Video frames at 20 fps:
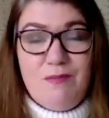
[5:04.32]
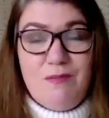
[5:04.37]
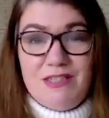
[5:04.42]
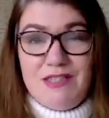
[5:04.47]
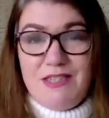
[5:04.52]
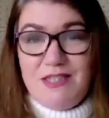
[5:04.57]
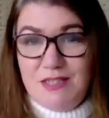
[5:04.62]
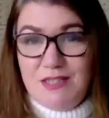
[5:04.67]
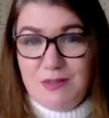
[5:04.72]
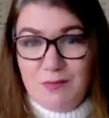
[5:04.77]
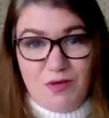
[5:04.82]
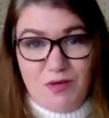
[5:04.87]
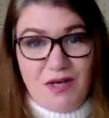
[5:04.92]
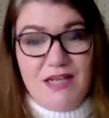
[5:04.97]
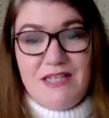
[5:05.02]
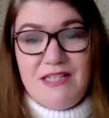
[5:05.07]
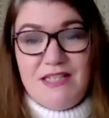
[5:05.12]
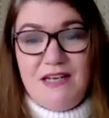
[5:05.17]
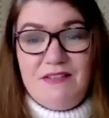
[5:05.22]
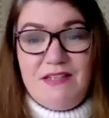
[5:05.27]
of the matter, to
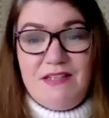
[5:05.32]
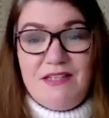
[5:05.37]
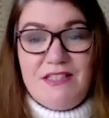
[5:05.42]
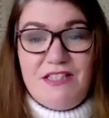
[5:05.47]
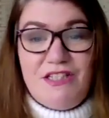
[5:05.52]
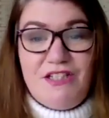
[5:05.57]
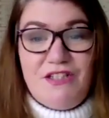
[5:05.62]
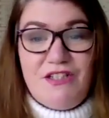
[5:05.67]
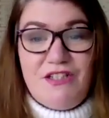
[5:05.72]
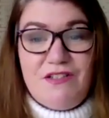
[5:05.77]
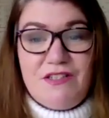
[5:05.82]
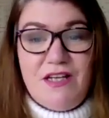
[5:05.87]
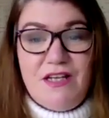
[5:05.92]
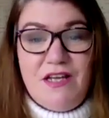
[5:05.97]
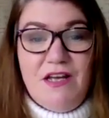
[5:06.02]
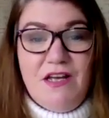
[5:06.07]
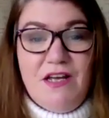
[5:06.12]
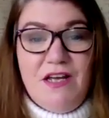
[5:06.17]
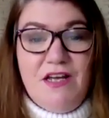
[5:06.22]
break down those issues.